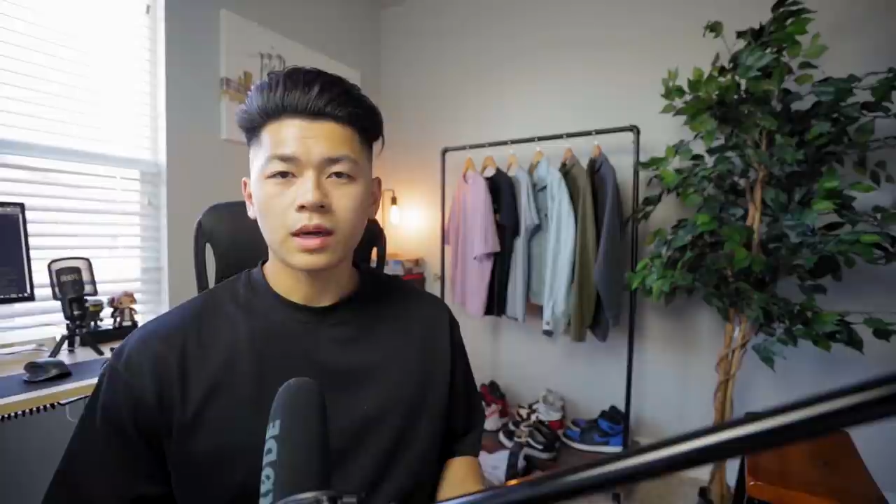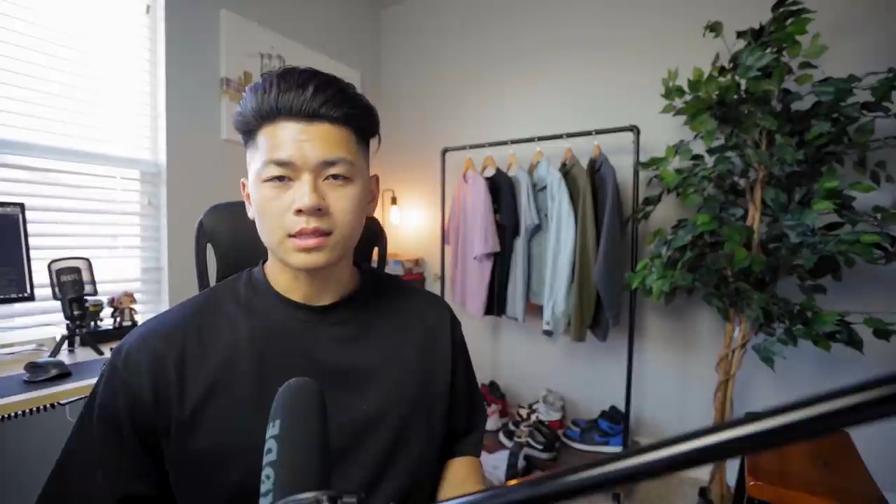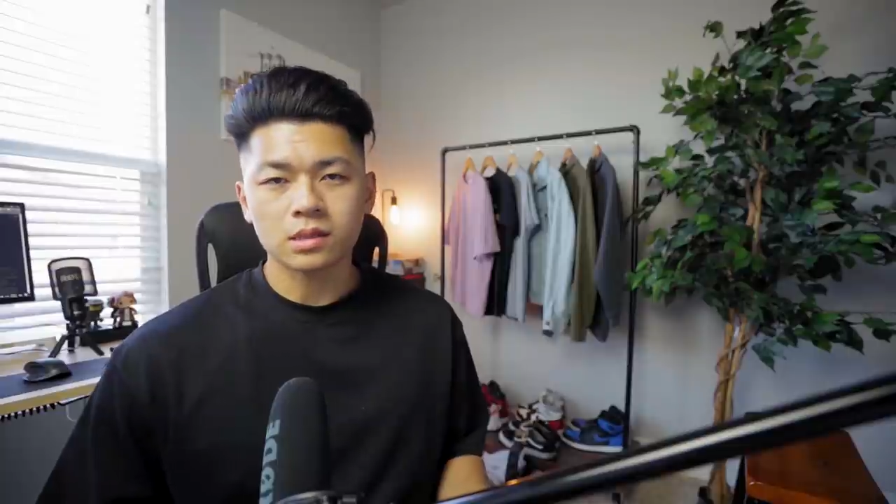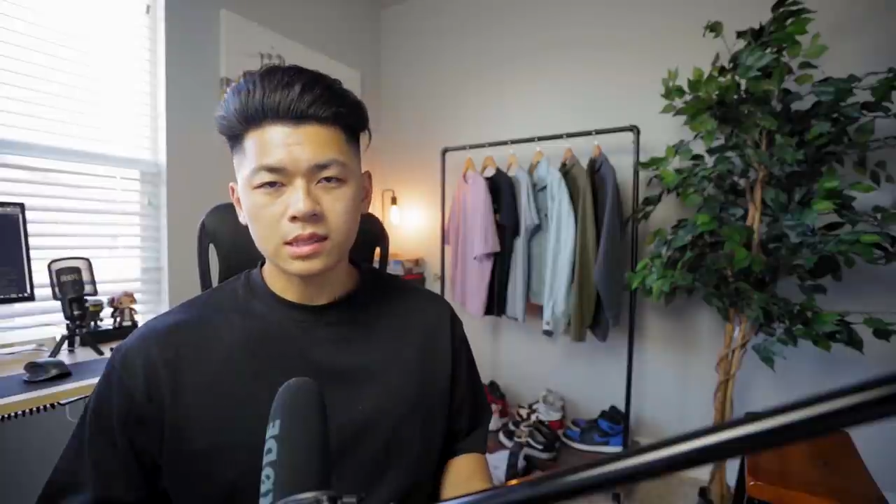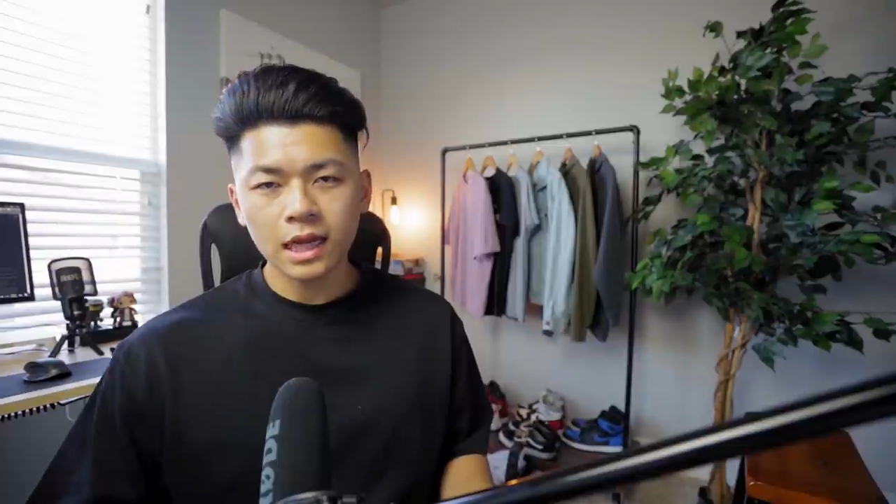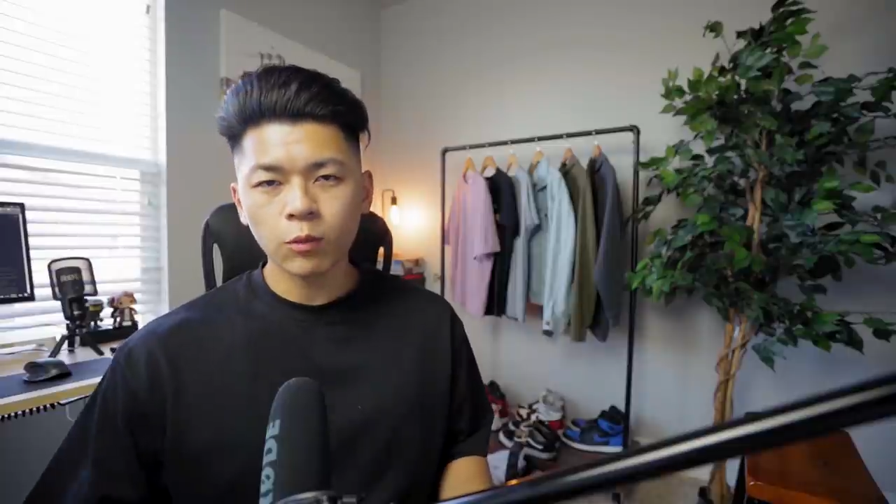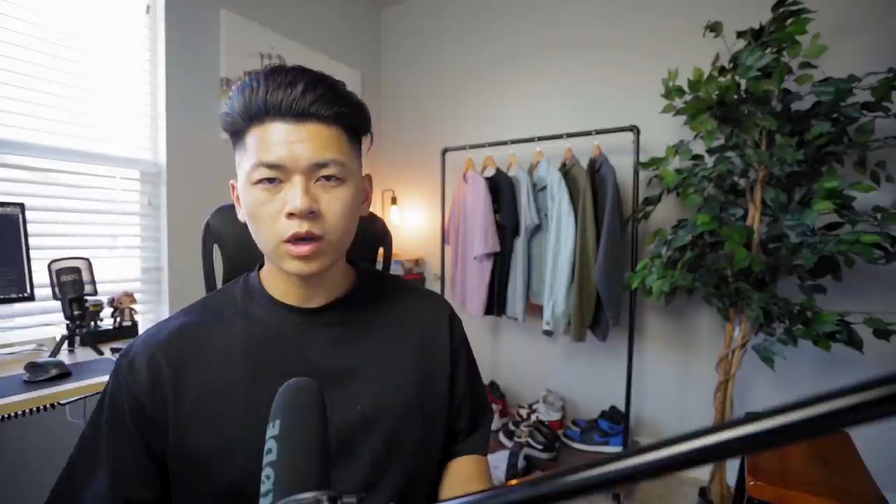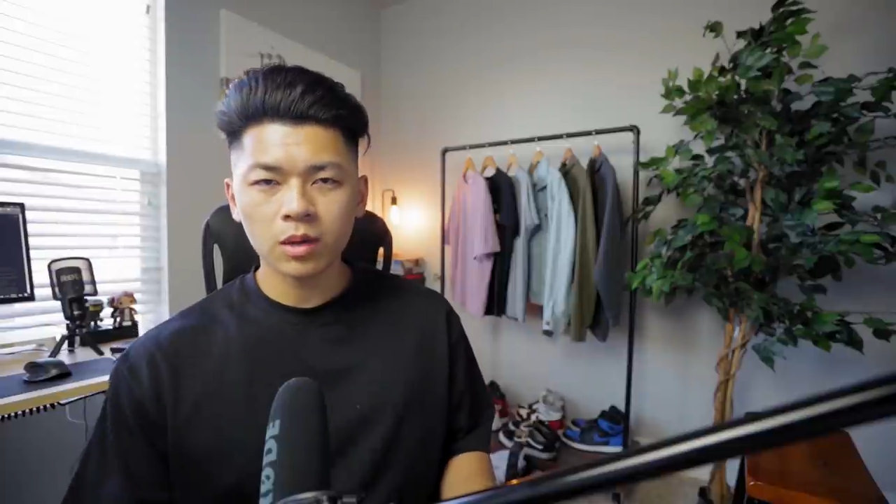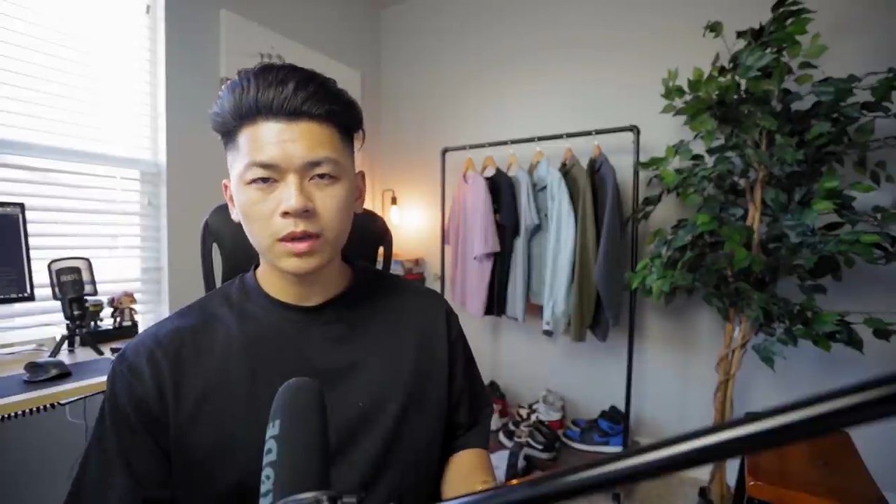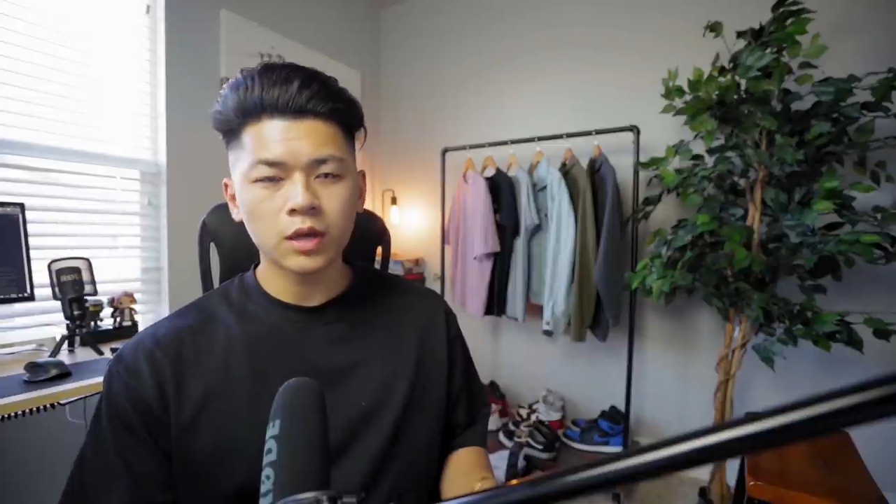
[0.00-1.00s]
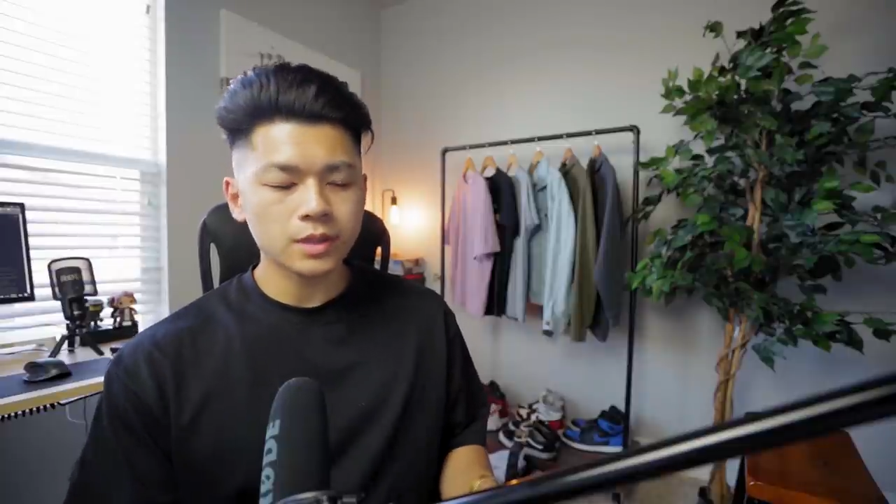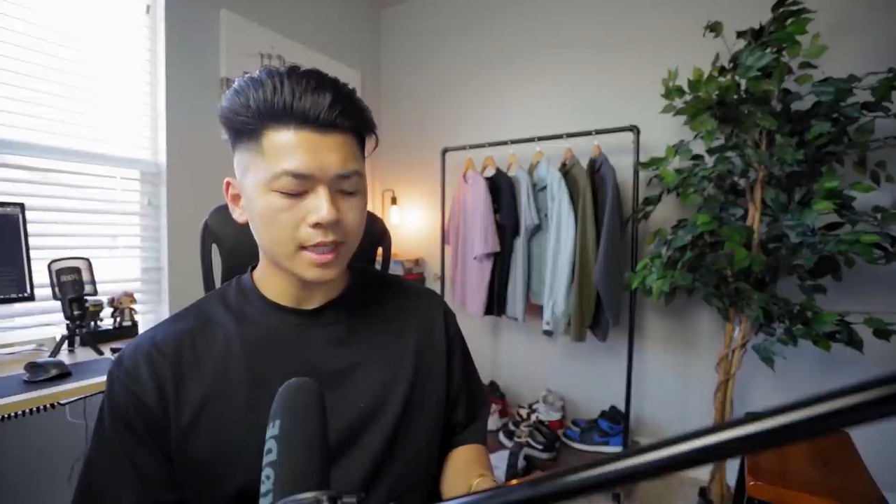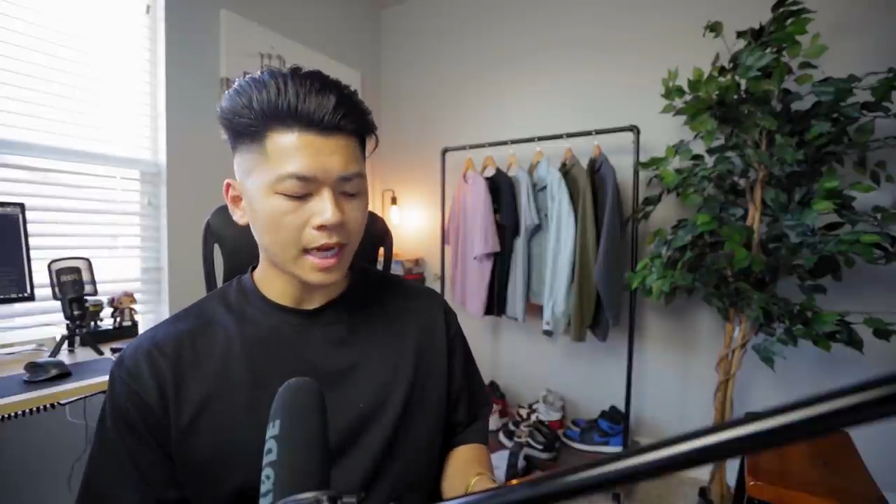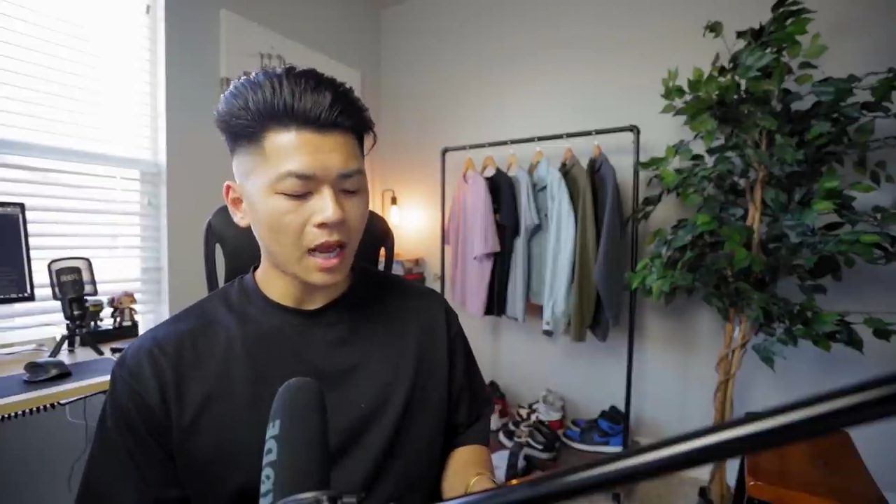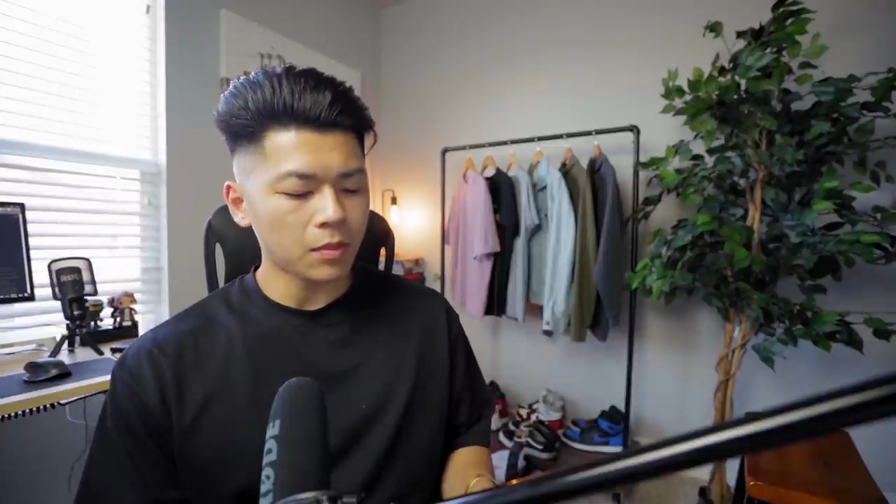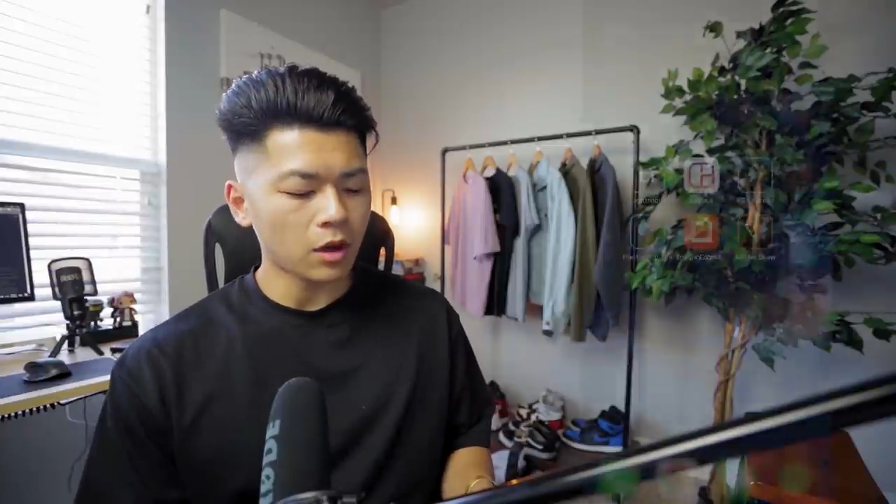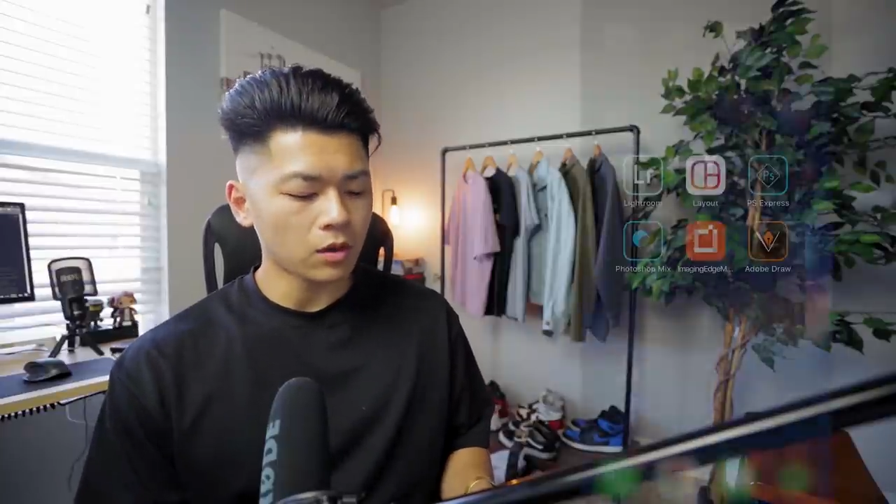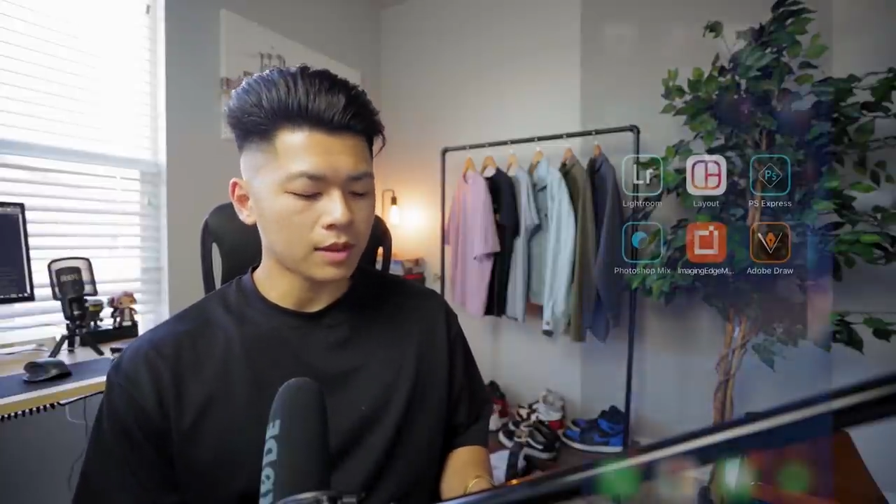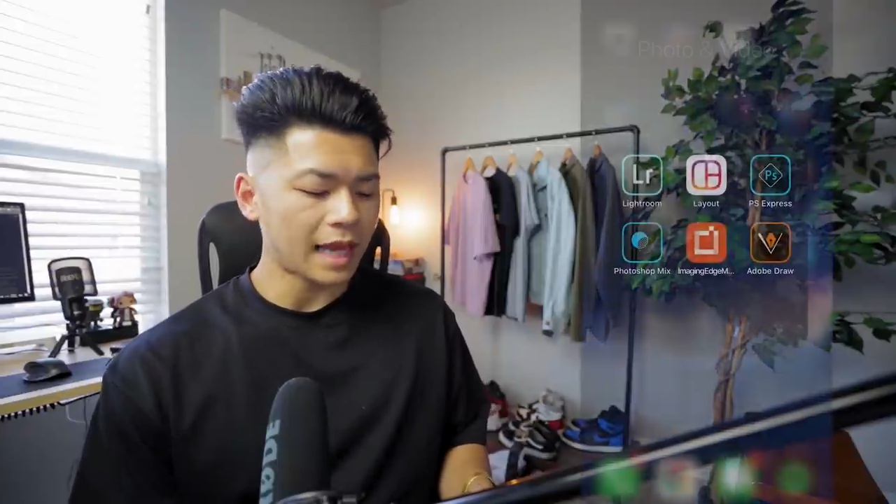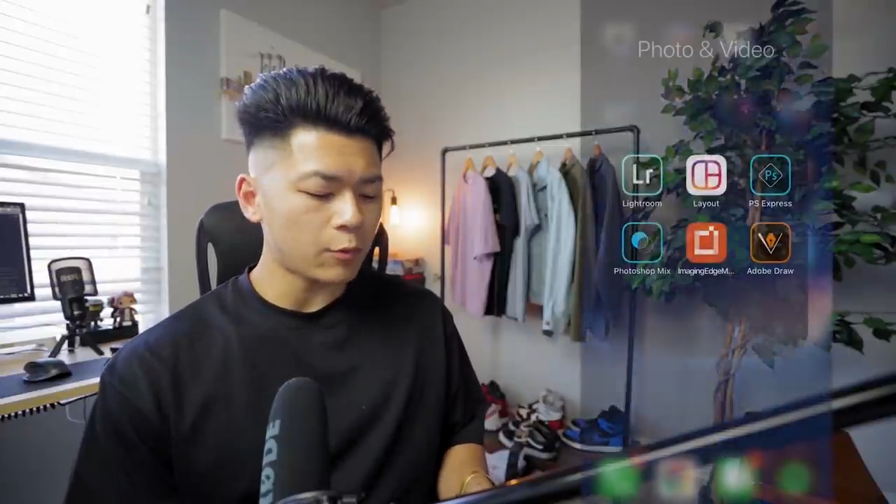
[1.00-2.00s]
Okay, so today we're going to be using an app
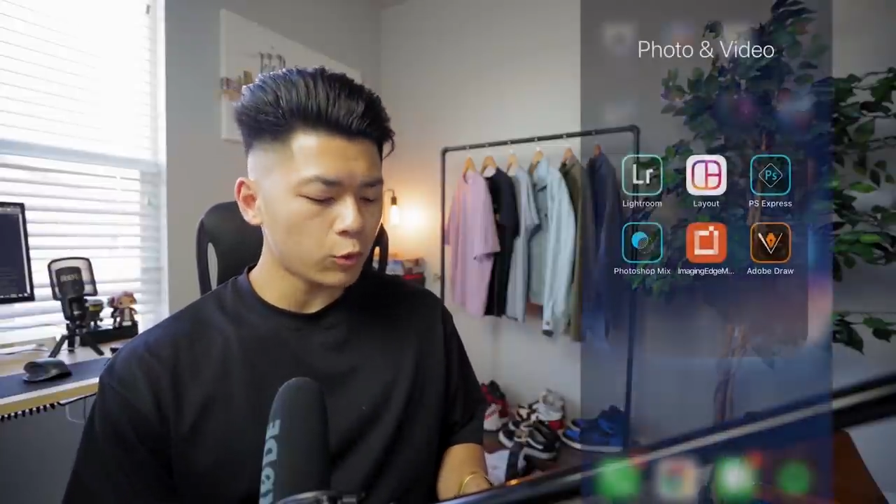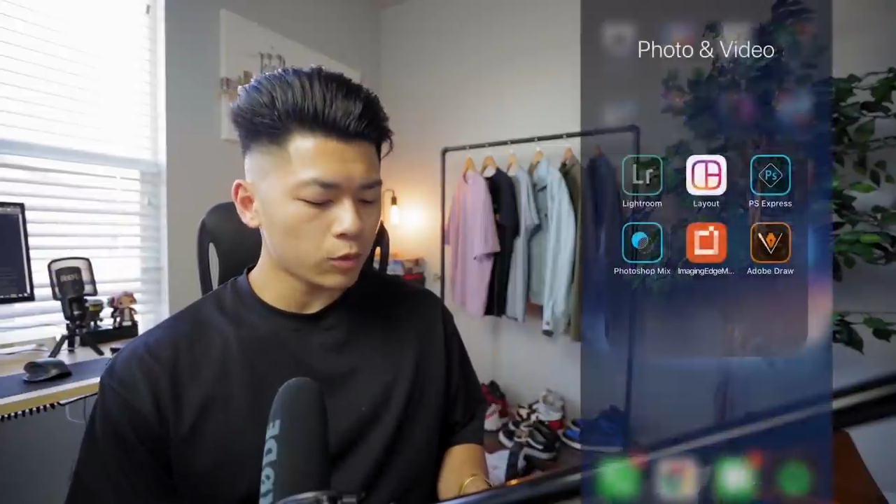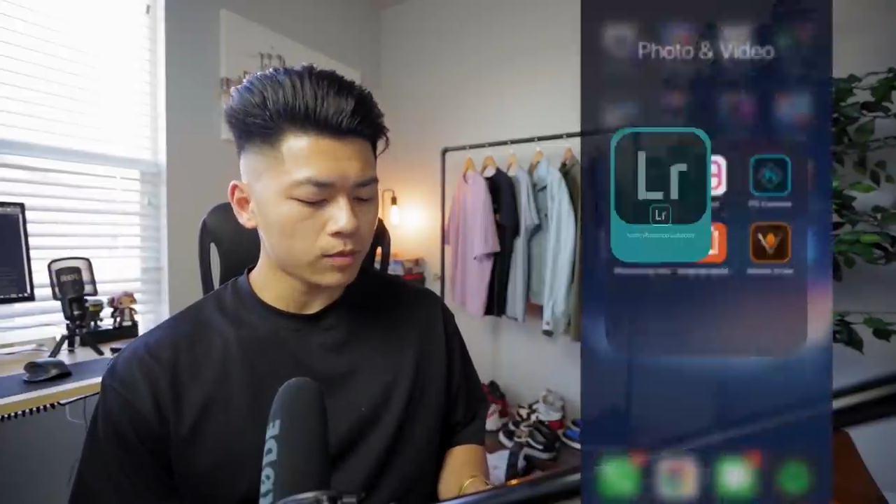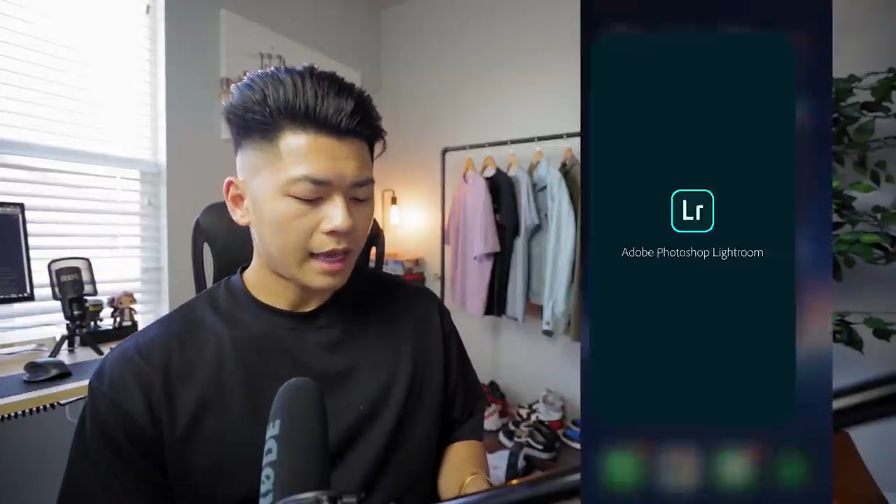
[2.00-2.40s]
called Lightroom,